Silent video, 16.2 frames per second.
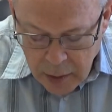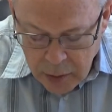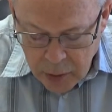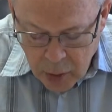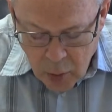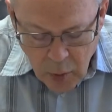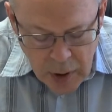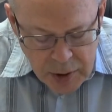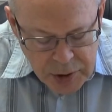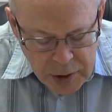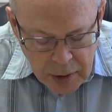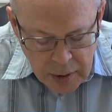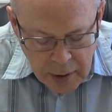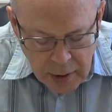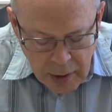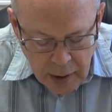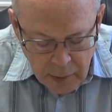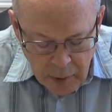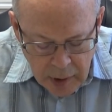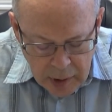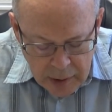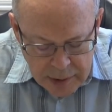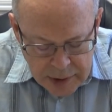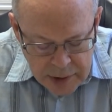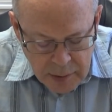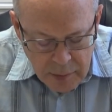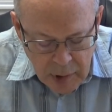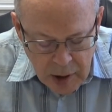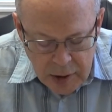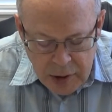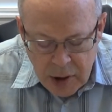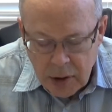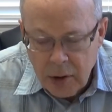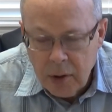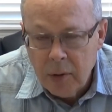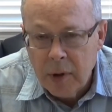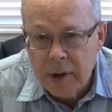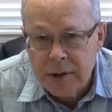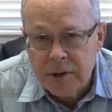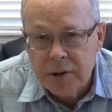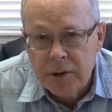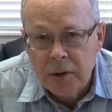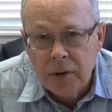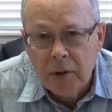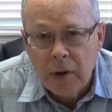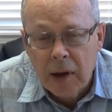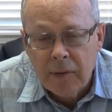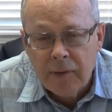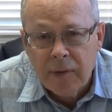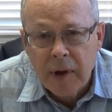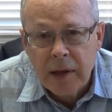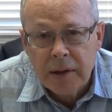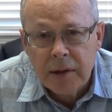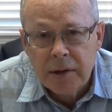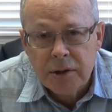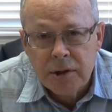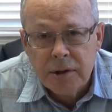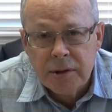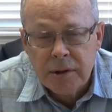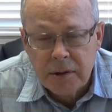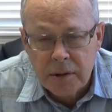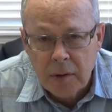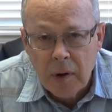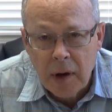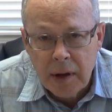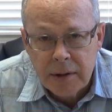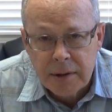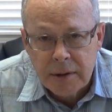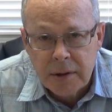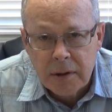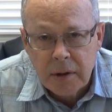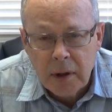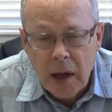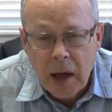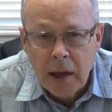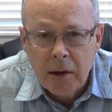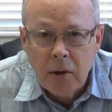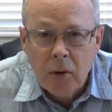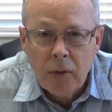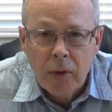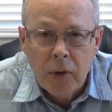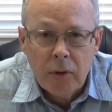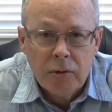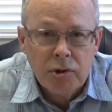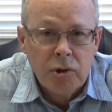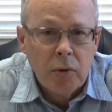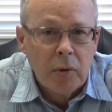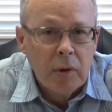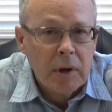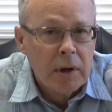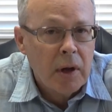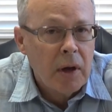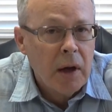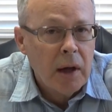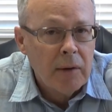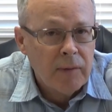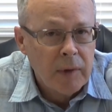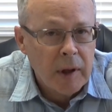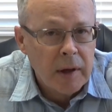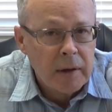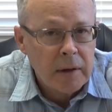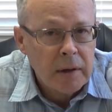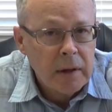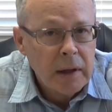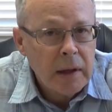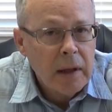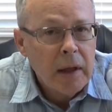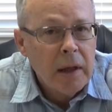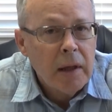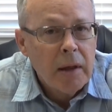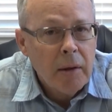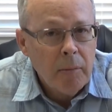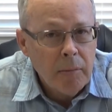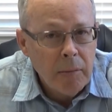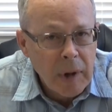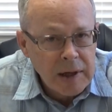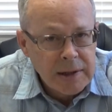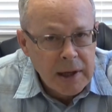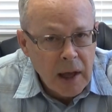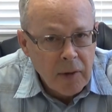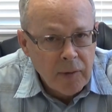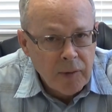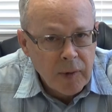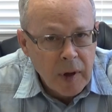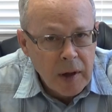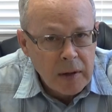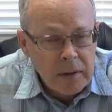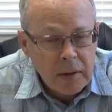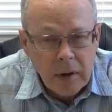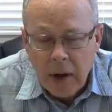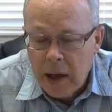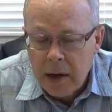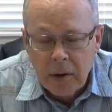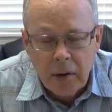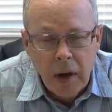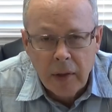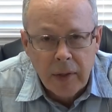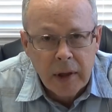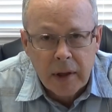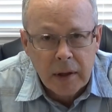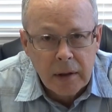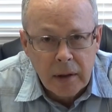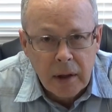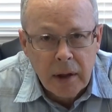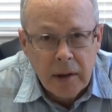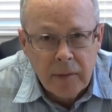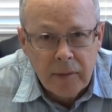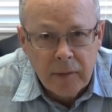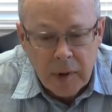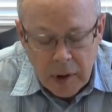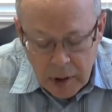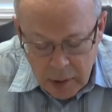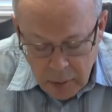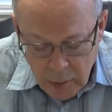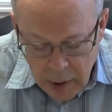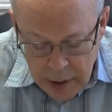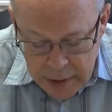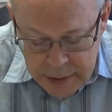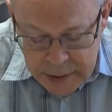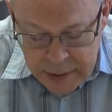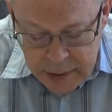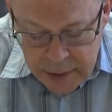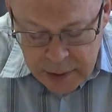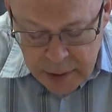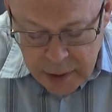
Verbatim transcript: The question that I would submit to you is, do you have faith in Jesus Christ? I know those who are in conflict must have faith. I don't know how they can live otherwise.